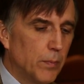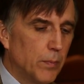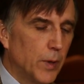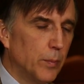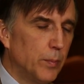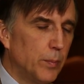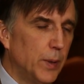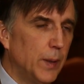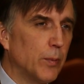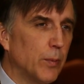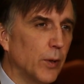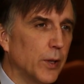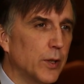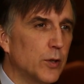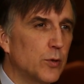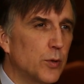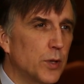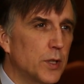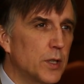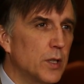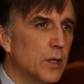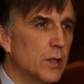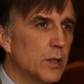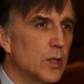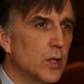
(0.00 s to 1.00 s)
the people
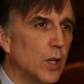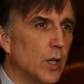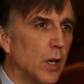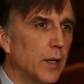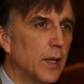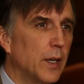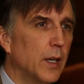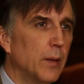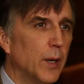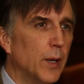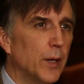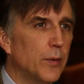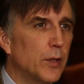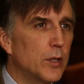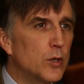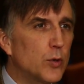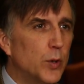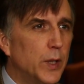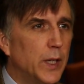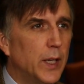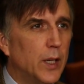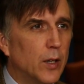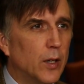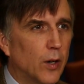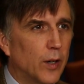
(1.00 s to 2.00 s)
interested in talking about the
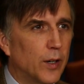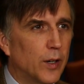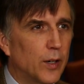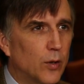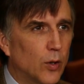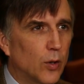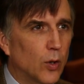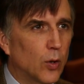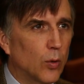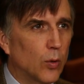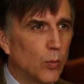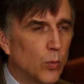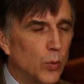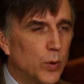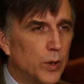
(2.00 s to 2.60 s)
treaty article